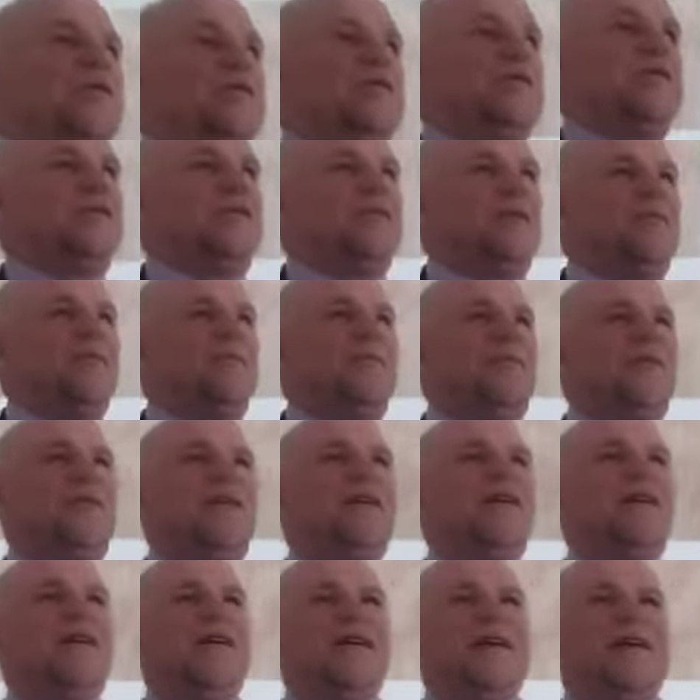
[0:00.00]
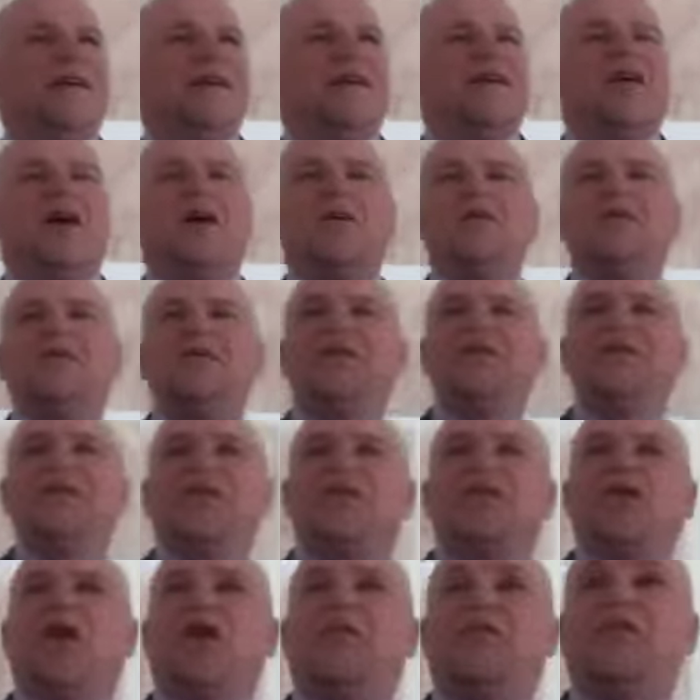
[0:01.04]
or something. And I was in the
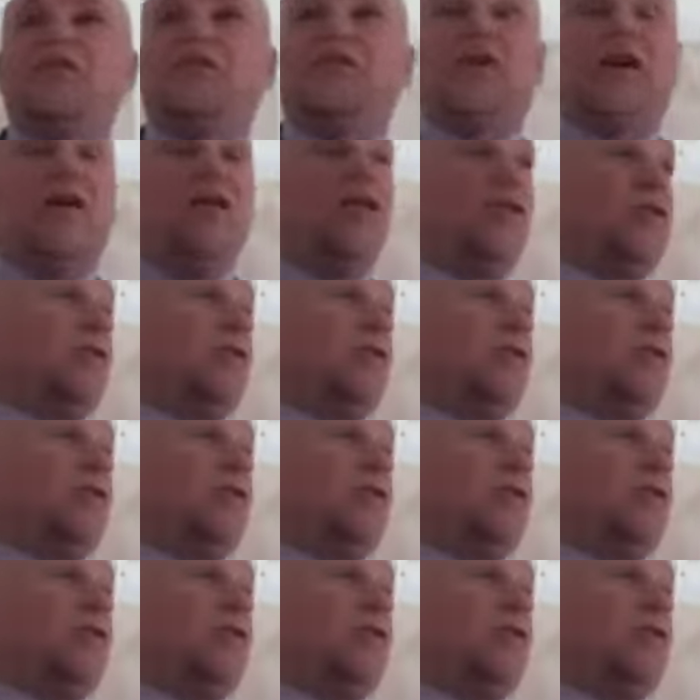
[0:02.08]
conference, I looked